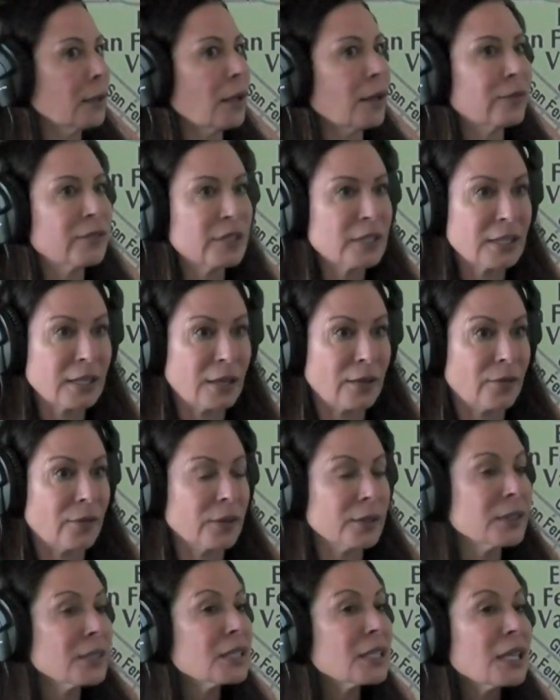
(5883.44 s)
I love
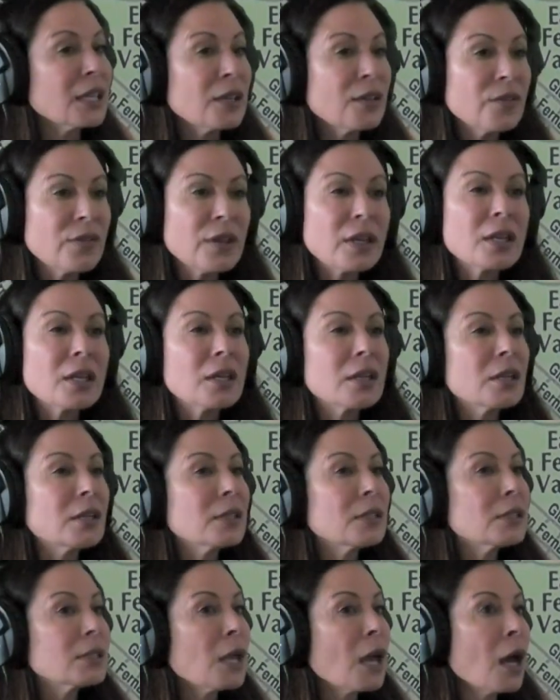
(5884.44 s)
Steve. Steve
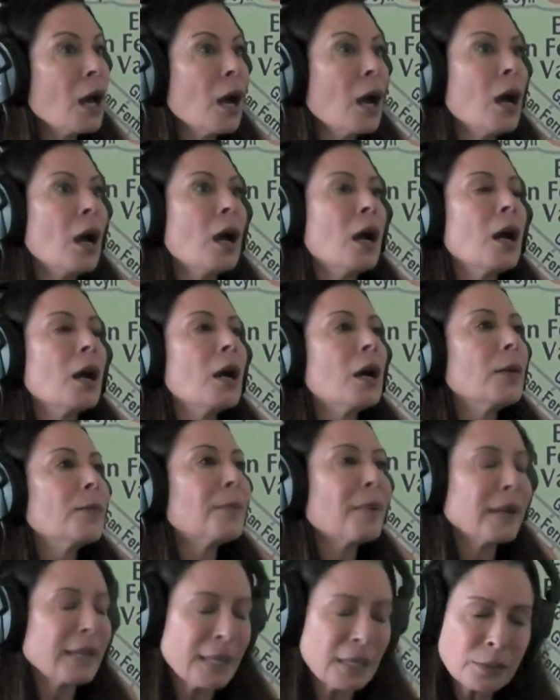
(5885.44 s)
is,
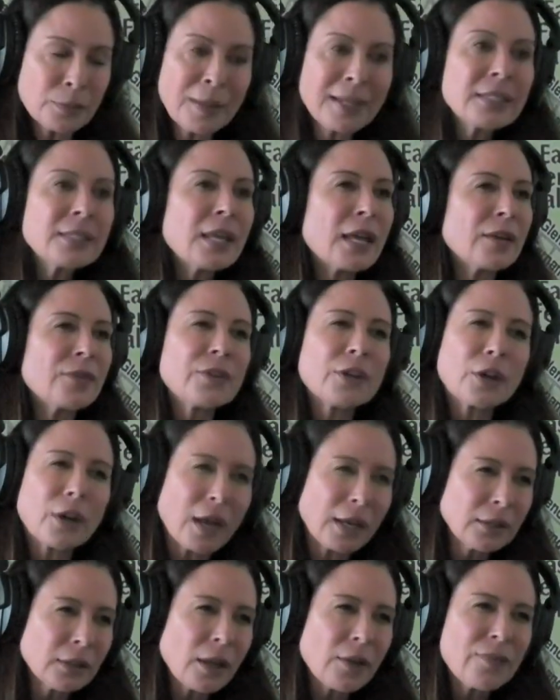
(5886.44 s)
he's my
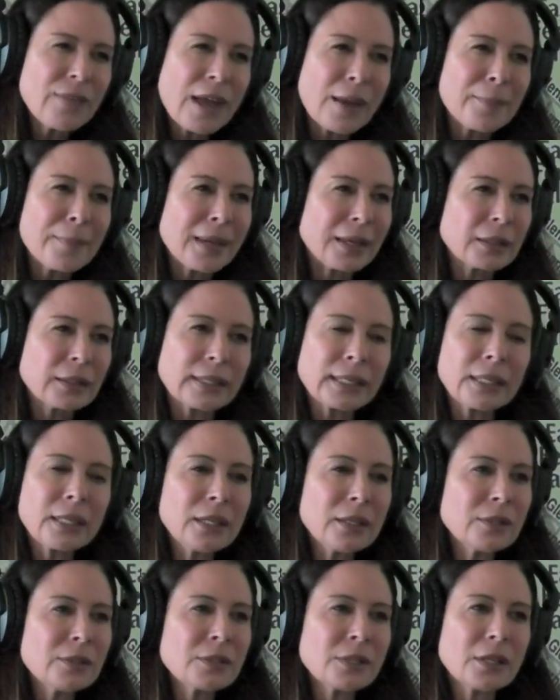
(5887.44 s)
savior. I love that man. Like,
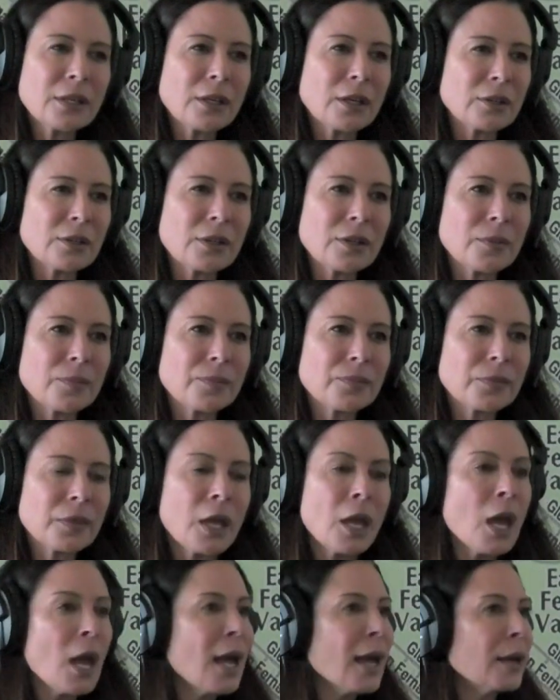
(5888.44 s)
why would he talk
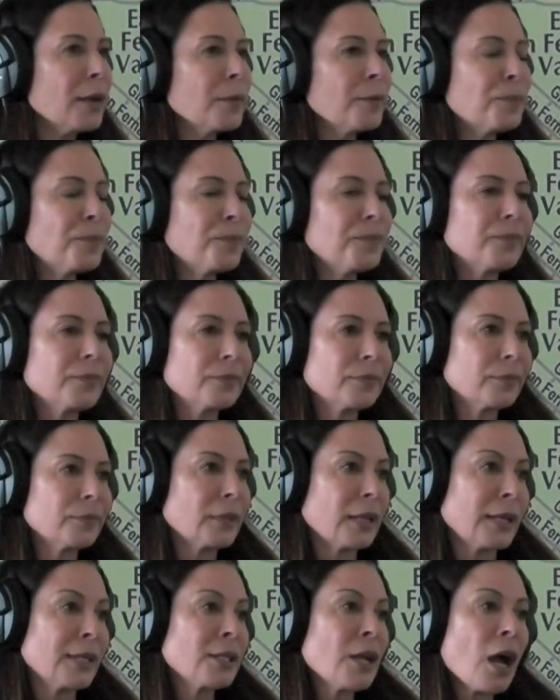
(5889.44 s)
about him?
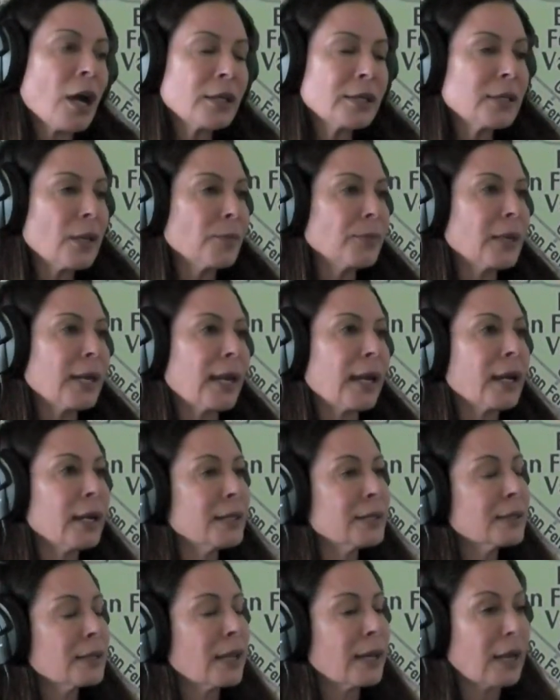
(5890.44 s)
He talks something, and
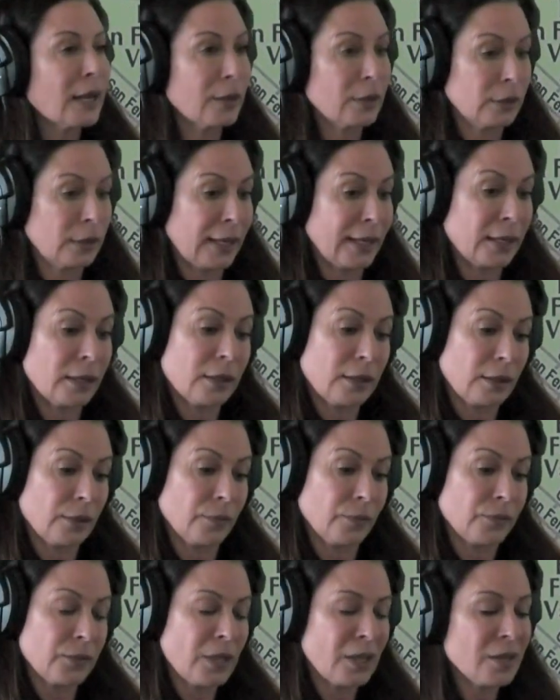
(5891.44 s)
I like
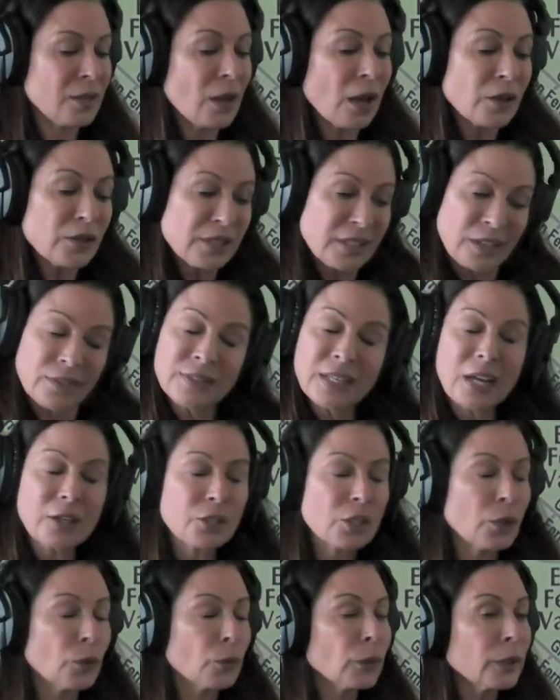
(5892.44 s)
said, oh, Steve's
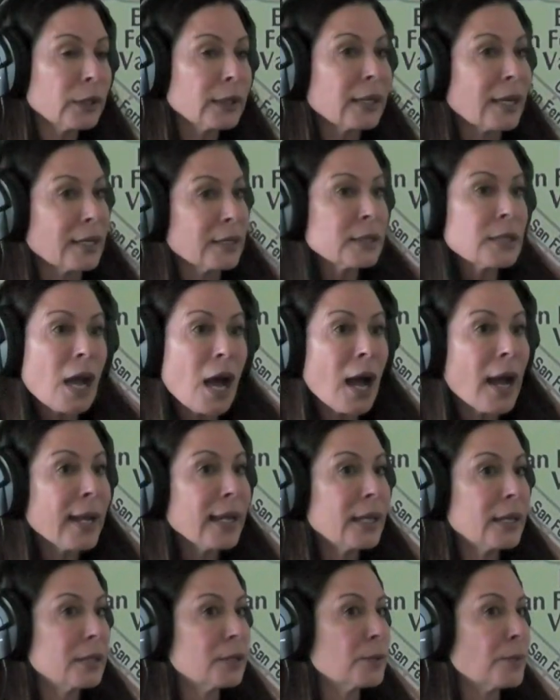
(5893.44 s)
actually a really nice
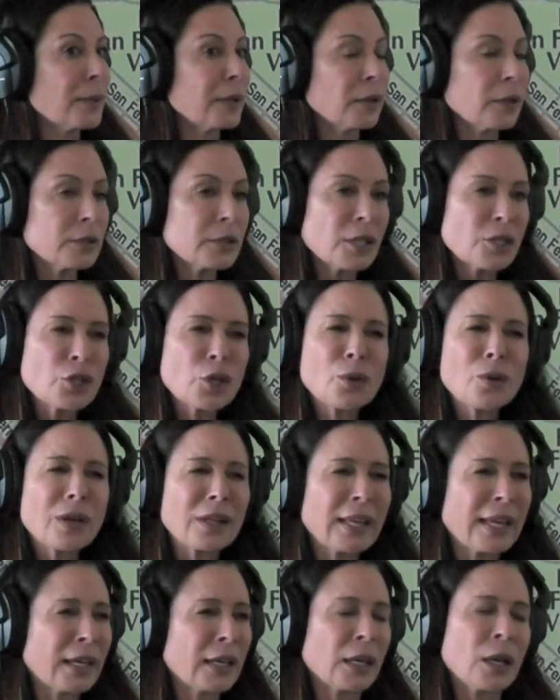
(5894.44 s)
guy. He's been such a,
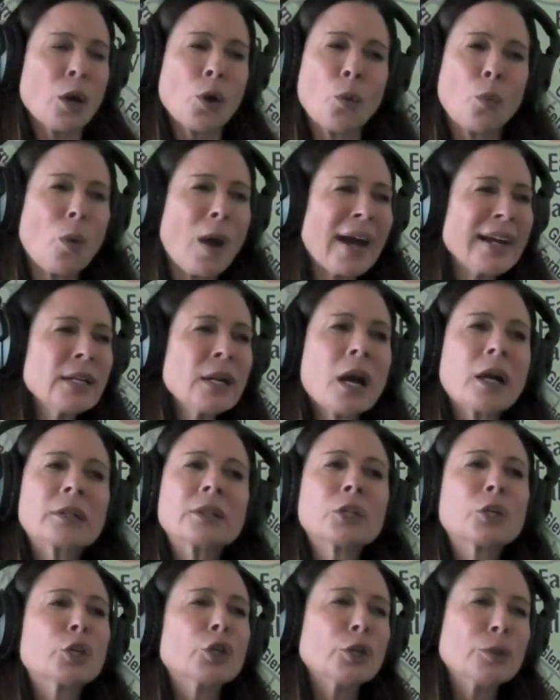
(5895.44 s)
like, why
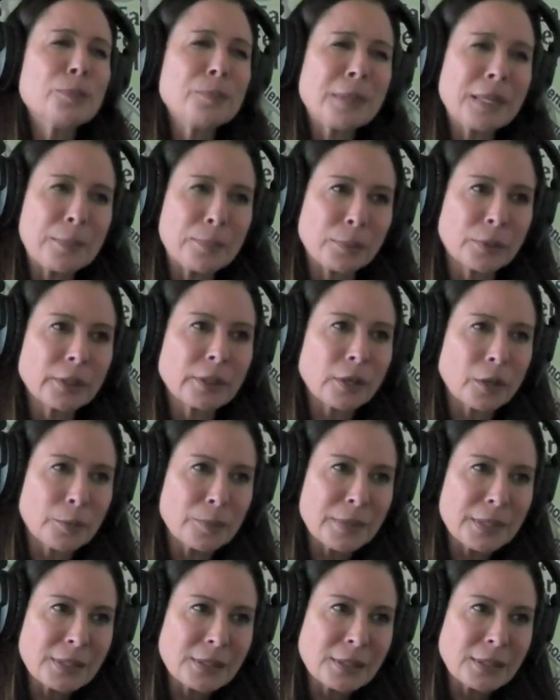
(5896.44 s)
knock the good people in
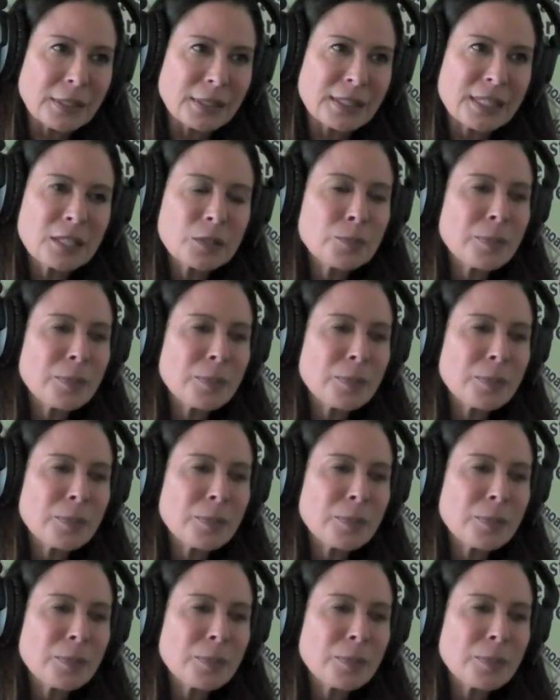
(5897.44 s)
our business?